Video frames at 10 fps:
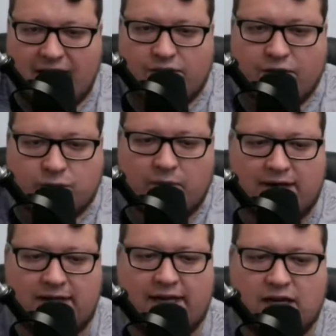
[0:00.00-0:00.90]
They're
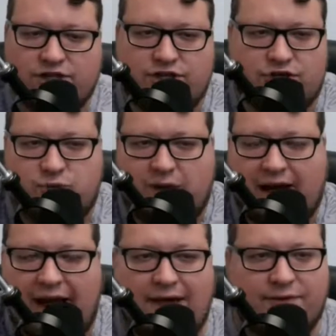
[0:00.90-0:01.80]
willing to do
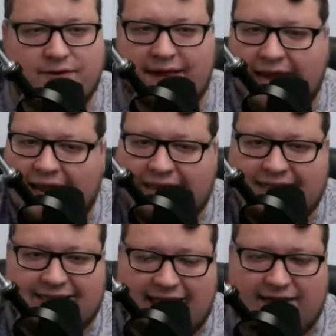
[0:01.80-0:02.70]
whatever they can
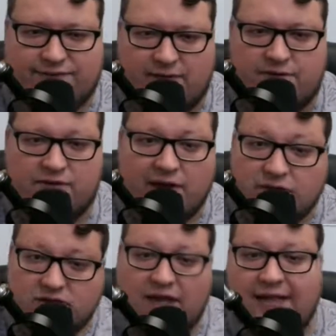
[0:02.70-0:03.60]
to take from you. Now,
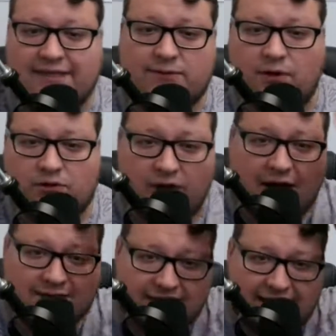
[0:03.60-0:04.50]
there's lines I won't
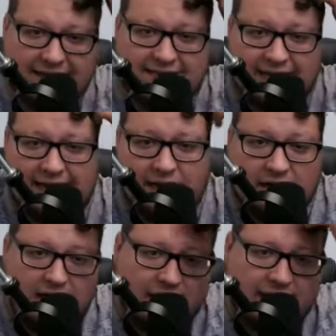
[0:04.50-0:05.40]
cross. Like I said
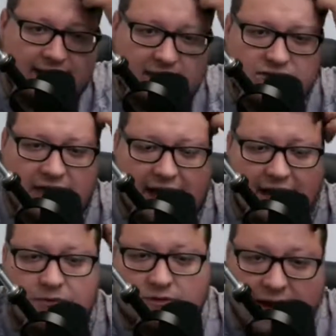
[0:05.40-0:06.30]
yesterday,
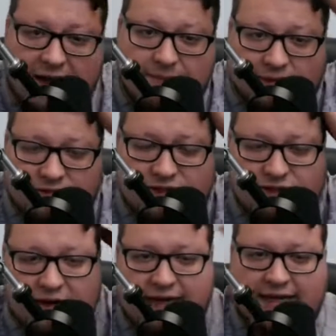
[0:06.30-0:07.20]
I will not
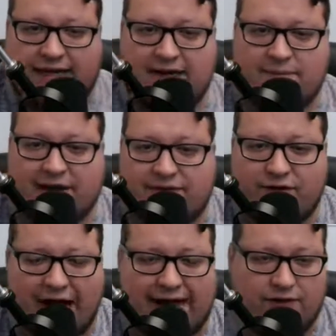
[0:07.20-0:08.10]
personally try to get anybody
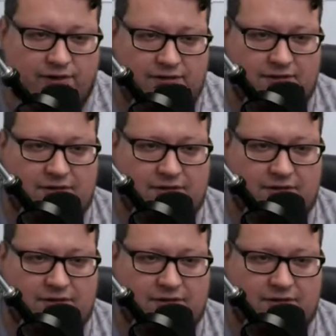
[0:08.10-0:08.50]
fired.